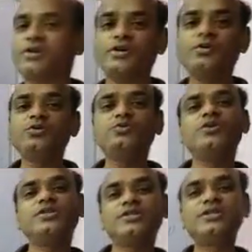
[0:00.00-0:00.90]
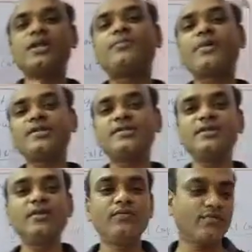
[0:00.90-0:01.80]
due to signal
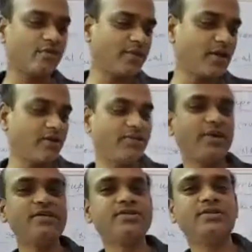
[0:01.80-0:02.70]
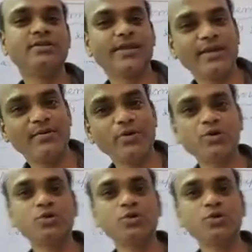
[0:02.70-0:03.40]
passing from that device driver